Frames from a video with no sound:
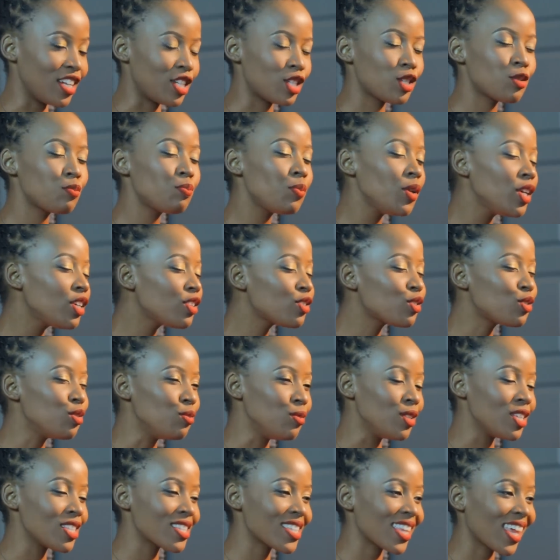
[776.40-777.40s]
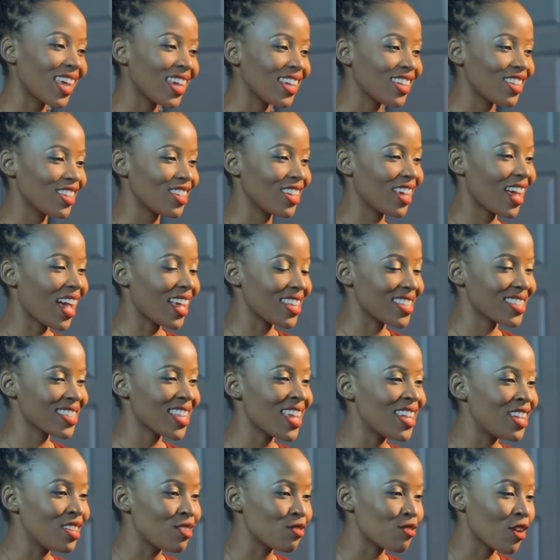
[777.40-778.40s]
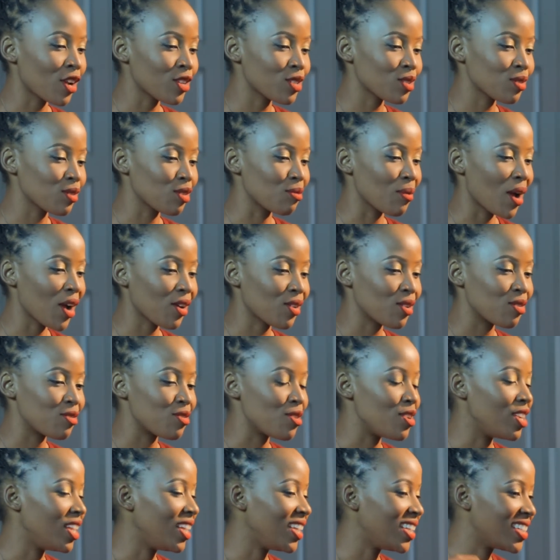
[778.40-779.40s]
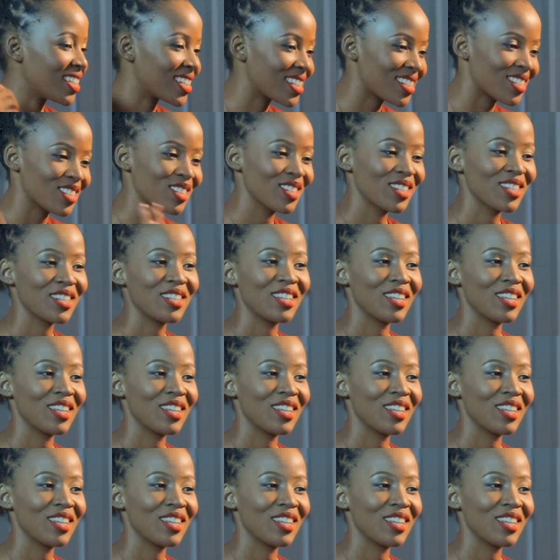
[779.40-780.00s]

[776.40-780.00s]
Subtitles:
It speaks to me. It's like I stand in front of a microphone and just